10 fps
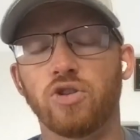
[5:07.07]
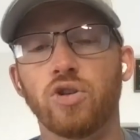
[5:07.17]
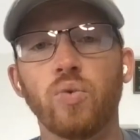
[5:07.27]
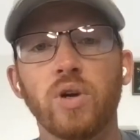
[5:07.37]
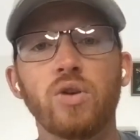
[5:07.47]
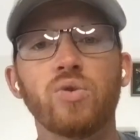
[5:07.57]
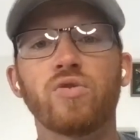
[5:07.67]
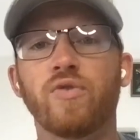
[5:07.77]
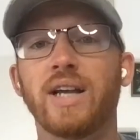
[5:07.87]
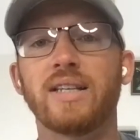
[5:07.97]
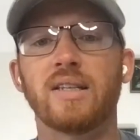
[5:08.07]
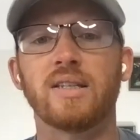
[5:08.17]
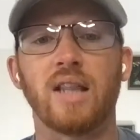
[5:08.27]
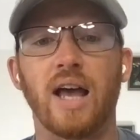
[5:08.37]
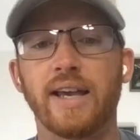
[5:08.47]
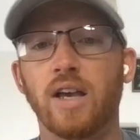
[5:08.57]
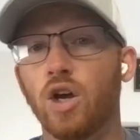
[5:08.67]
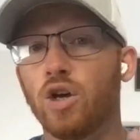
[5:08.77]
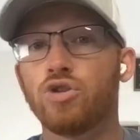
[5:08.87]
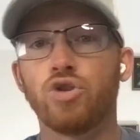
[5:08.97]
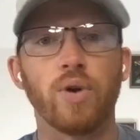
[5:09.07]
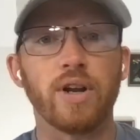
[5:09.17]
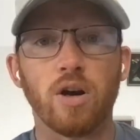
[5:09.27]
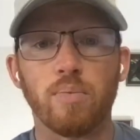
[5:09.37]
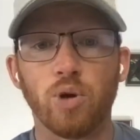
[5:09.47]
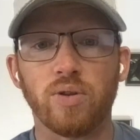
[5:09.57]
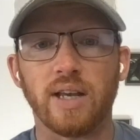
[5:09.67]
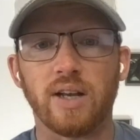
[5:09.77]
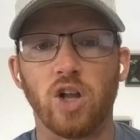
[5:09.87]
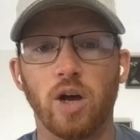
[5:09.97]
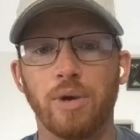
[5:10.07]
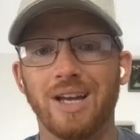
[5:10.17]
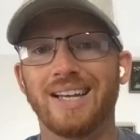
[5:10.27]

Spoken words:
So you want to use phrases like join our birthday club,